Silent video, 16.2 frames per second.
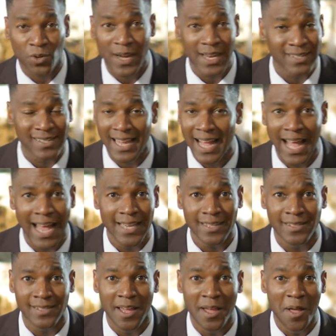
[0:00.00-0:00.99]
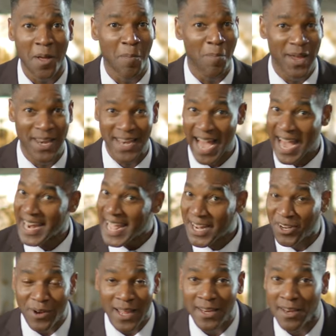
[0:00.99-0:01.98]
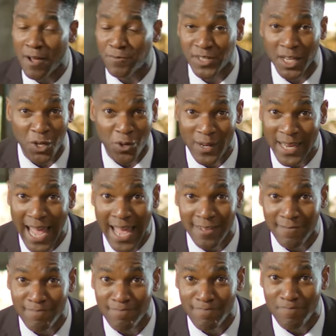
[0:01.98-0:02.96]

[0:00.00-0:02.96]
criticize, but not angry enough to create.